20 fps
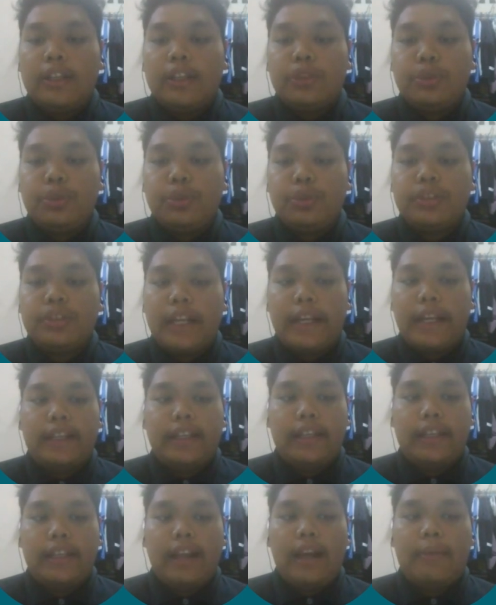Tools like
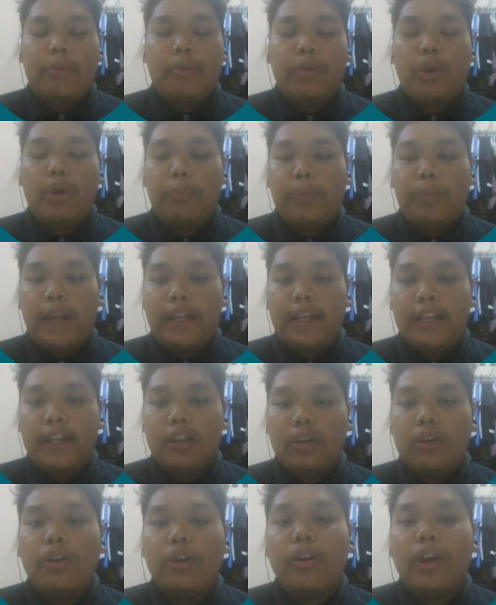GitHub
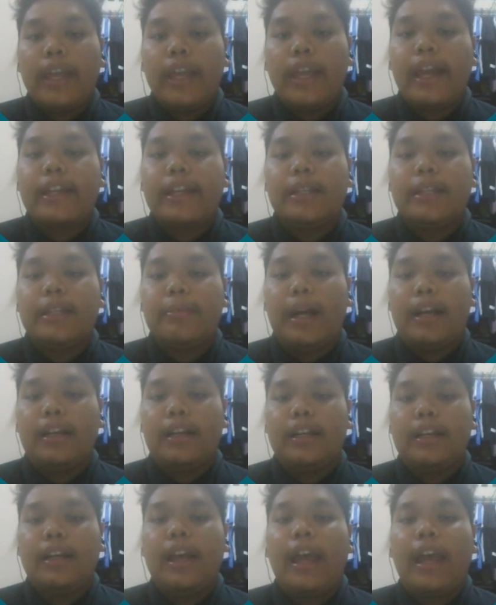Copilot or AI
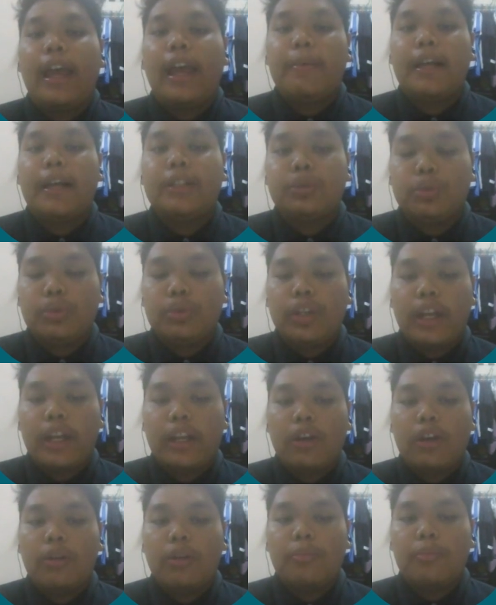Debugger help us to
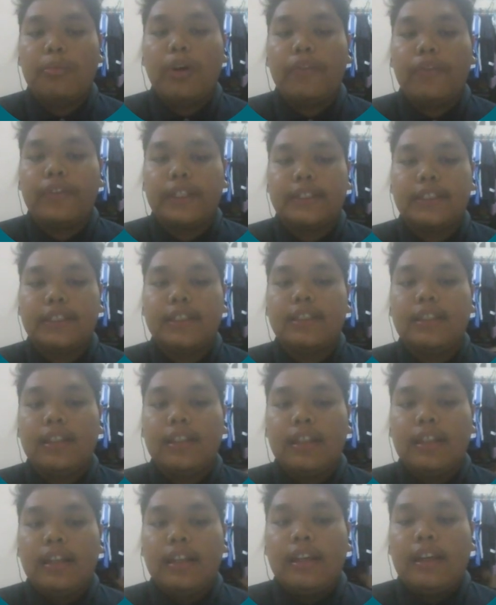write code more faster
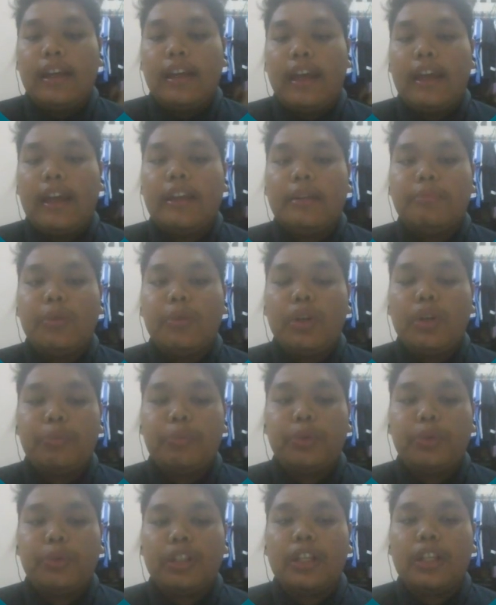and more
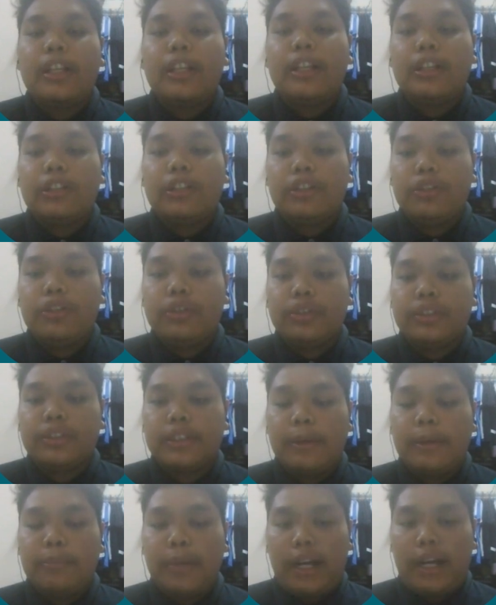importantly, reduce
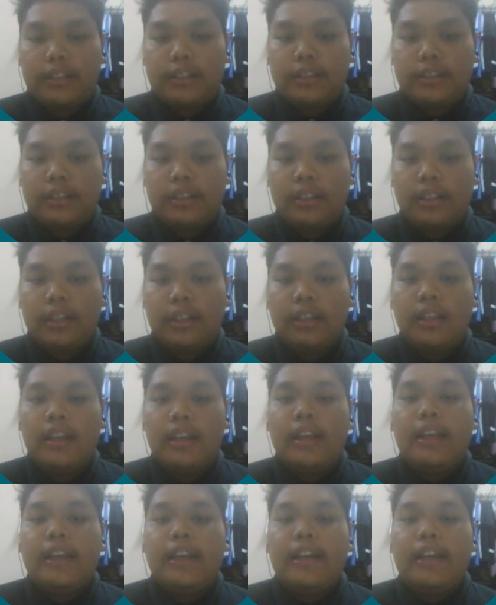some bugs.
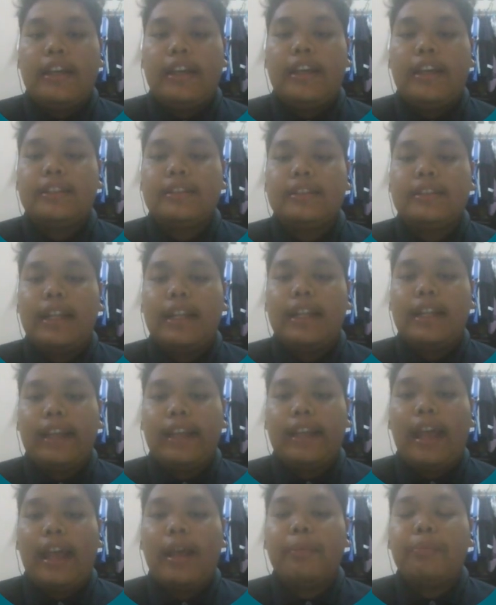It's like
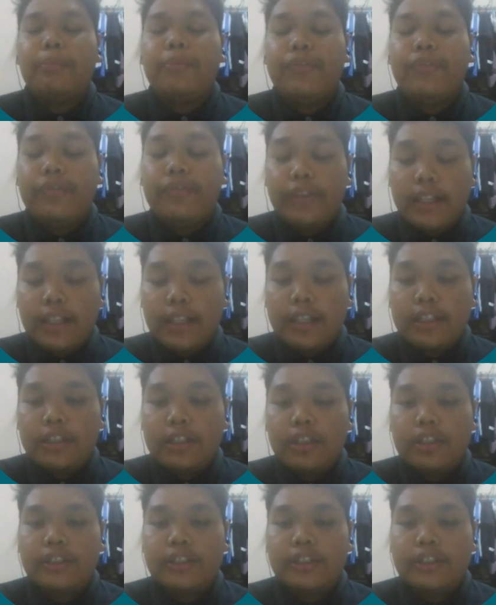having your